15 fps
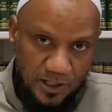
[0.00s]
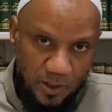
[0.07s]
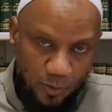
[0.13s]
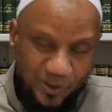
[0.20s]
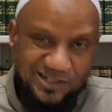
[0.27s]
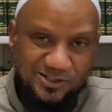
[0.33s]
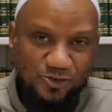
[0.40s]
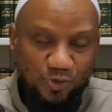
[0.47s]

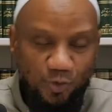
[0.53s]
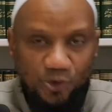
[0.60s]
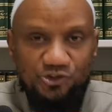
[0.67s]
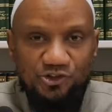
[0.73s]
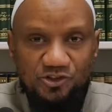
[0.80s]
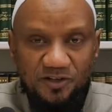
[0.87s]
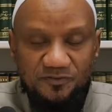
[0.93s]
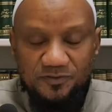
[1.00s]
What are the
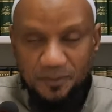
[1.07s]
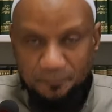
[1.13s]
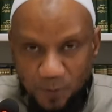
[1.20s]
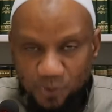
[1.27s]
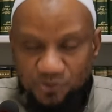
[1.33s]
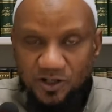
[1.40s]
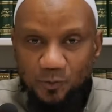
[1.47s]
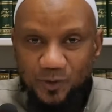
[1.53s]
sources of the
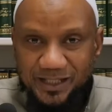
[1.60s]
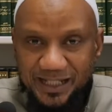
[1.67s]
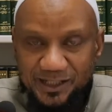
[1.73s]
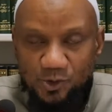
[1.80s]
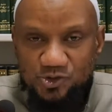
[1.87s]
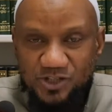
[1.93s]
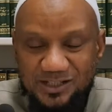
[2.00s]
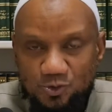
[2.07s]
books that we can
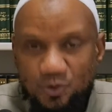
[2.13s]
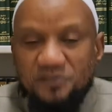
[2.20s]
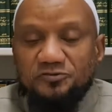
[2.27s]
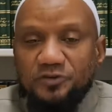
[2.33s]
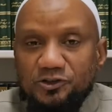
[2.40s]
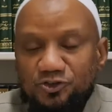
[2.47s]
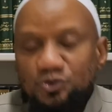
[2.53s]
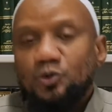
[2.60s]
use as
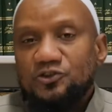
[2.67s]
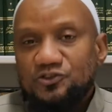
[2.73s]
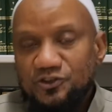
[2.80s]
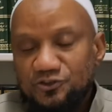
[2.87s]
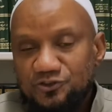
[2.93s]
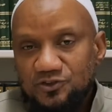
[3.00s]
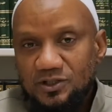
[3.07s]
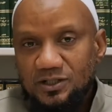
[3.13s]
reference
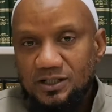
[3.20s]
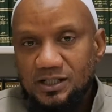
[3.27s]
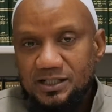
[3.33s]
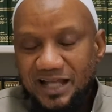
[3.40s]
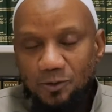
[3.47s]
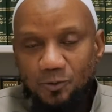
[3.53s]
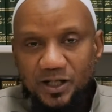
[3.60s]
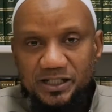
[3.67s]
sources
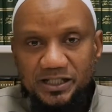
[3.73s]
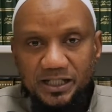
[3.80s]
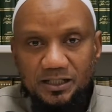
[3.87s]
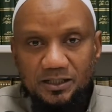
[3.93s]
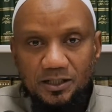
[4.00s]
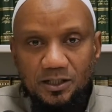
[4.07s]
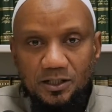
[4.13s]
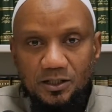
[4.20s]
that one can